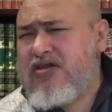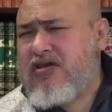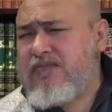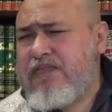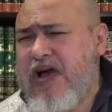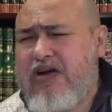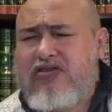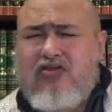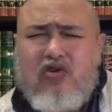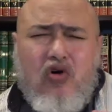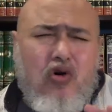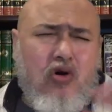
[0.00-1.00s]
impact on
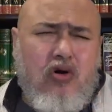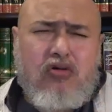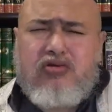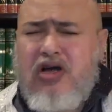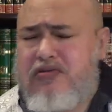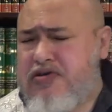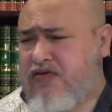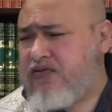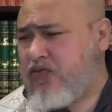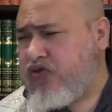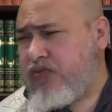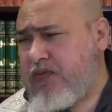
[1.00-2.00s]
all types of
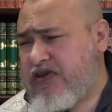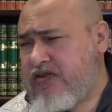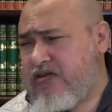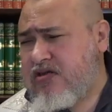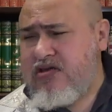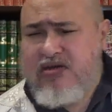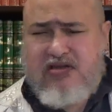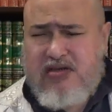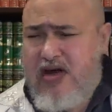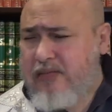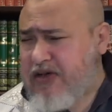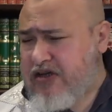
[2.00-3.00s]
movements in
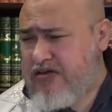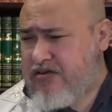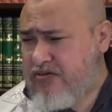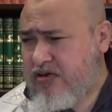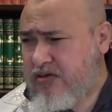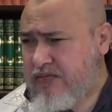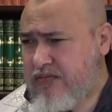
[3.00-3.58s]
Islamic history.